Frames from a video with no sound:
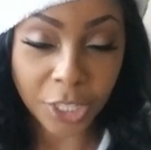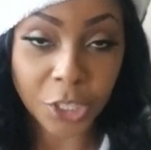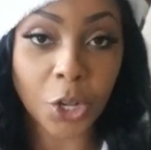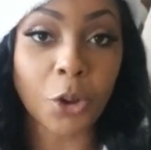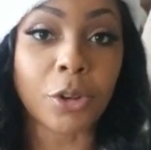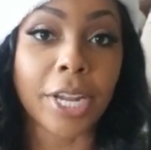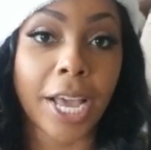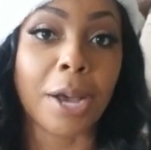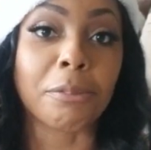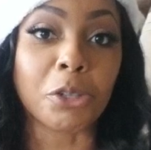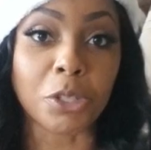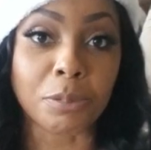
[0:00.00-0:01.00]
So
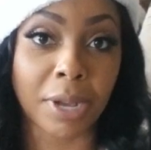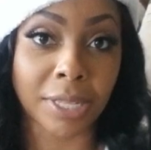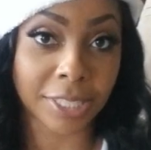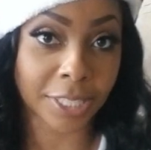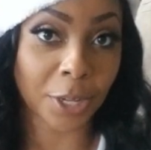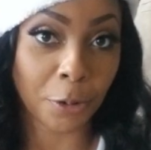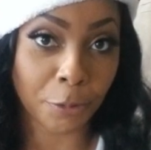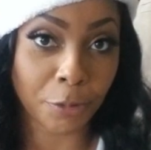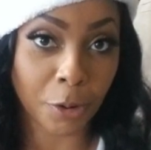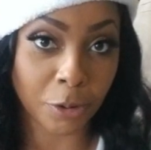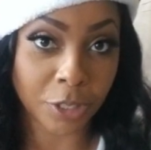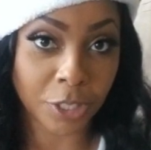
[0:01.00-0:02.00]
now I'm using my cell
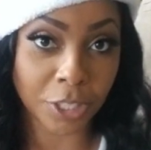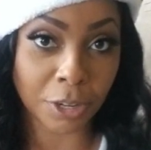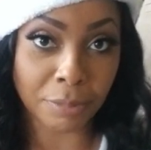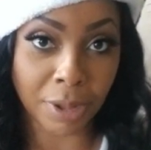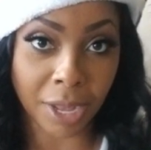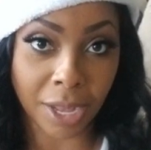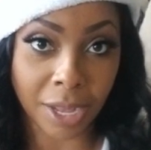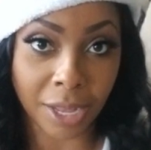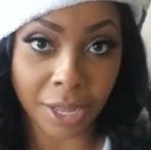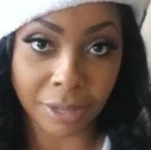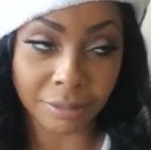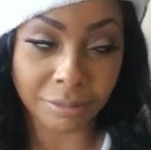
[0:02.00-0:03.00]
phone instead of
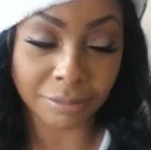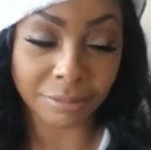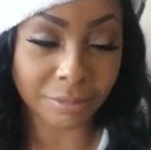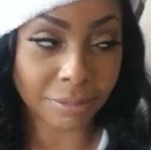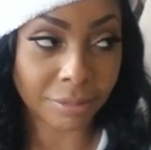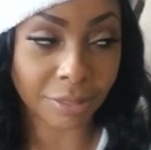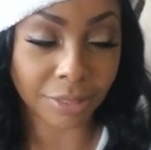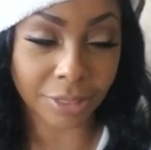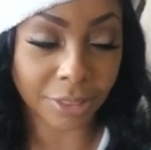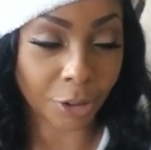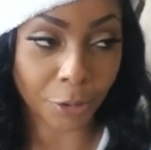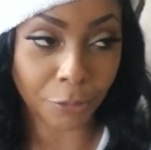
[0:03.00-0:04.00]
my
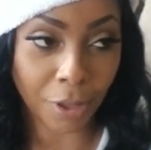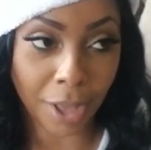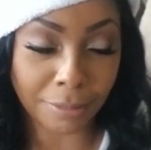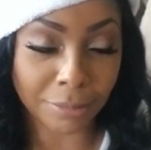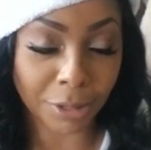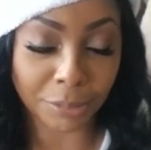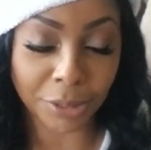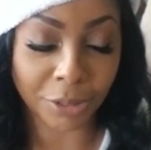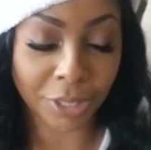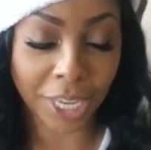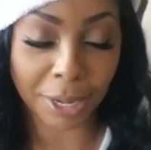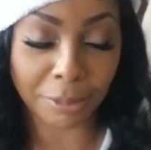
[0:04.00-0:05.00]

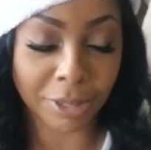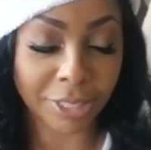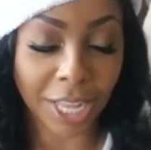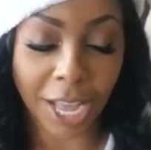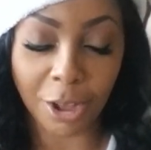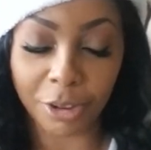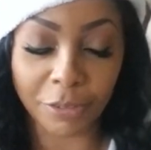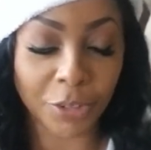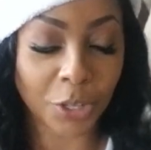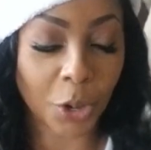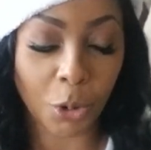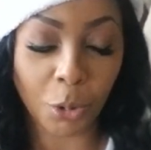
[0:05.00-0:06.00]
35mm camera because I don't
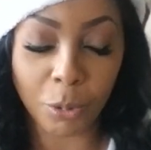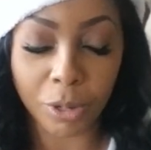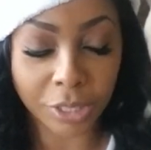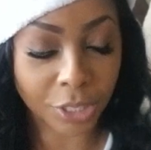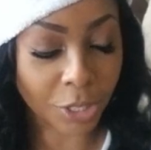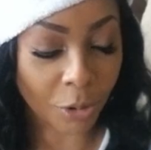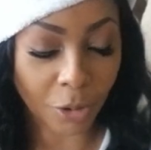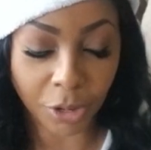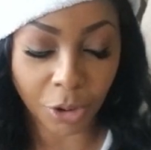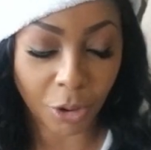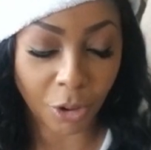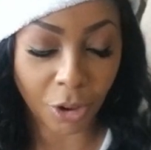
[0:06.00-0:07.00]
even know what's
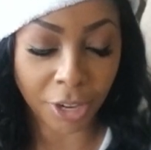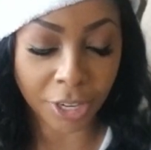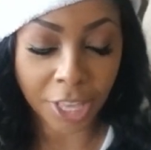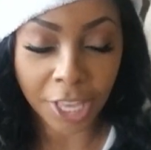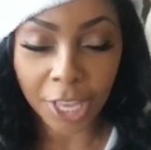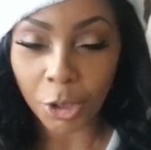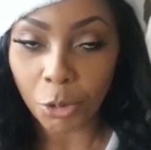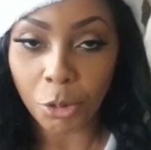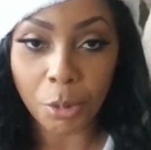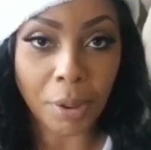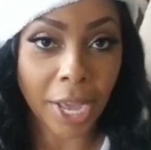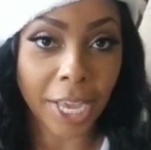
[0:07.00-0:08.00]
going on
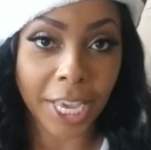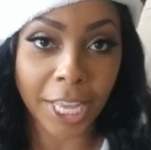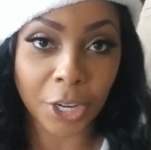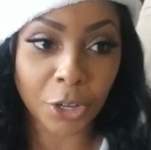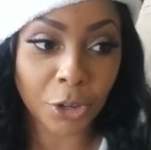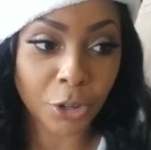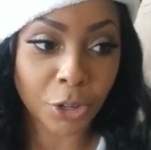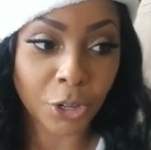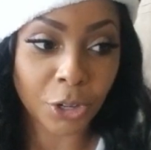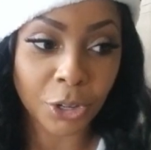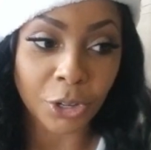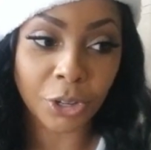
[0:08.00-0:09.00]
with my
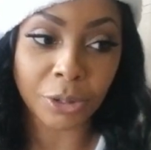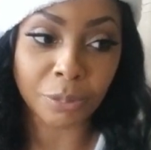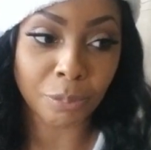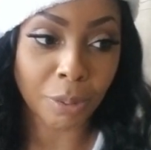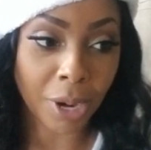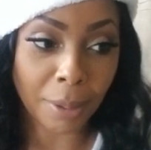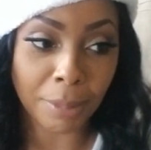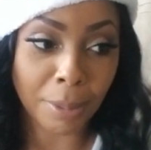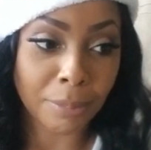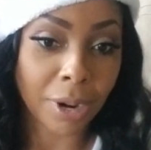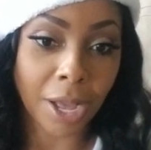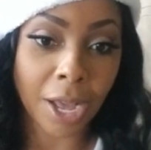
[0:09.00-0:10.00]
editor, blah,
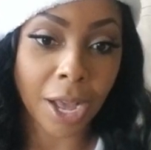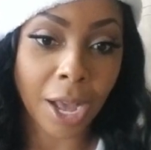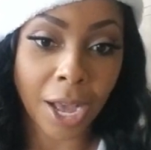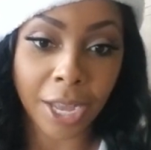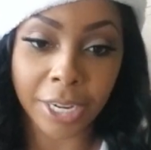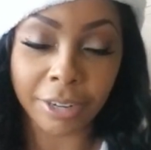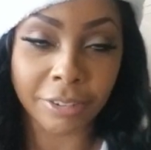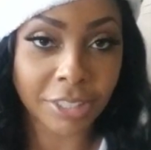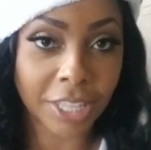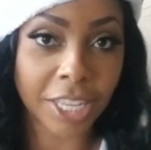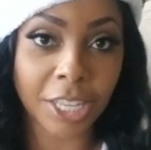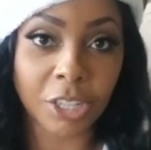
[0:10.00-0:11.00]
blah, blah, and
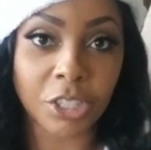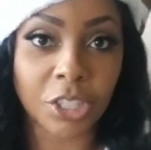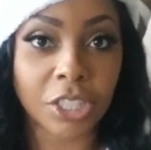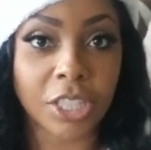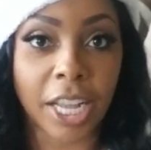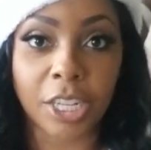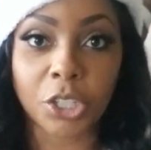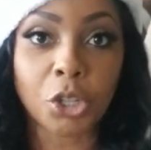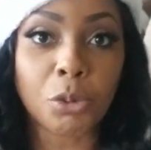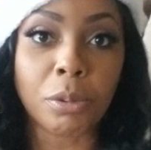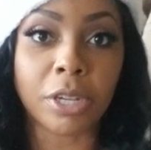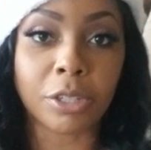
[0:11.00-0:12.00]
everything else. It's like
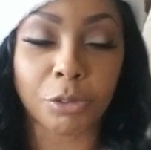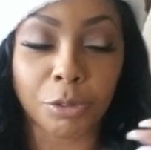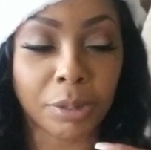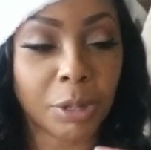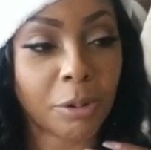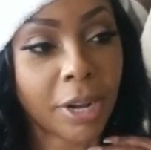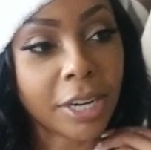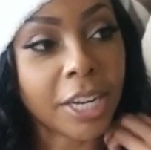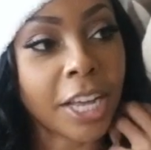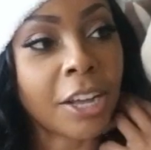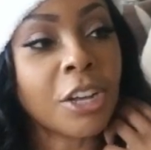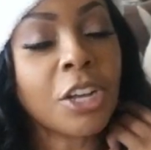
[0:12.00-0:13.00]
too much for me right
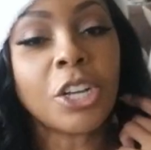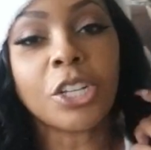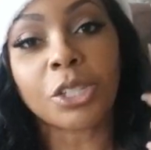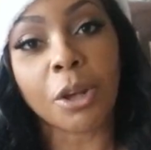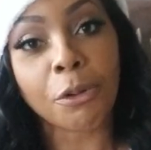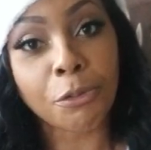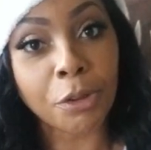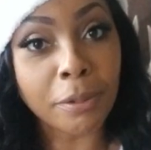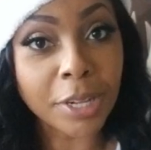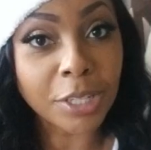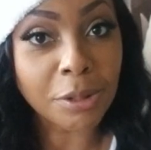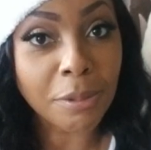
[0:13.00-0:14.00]
now. So I'm
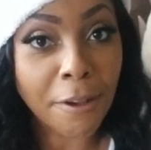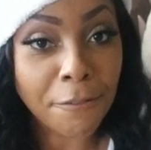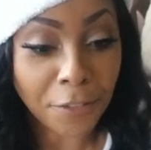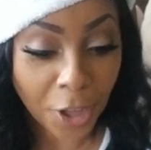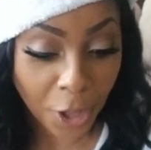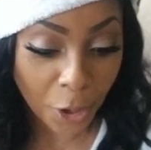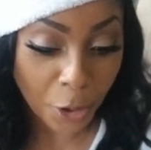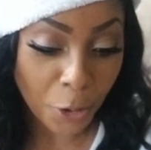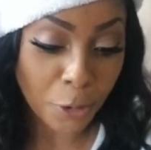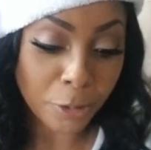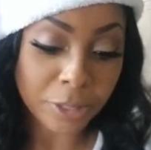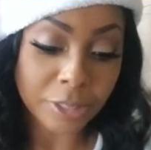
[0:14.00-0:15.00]
filming this on my
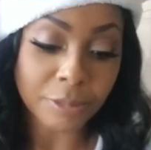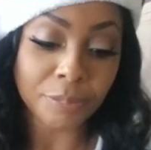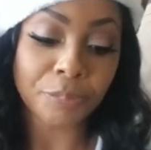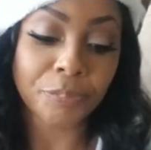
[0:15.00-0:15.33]
phone.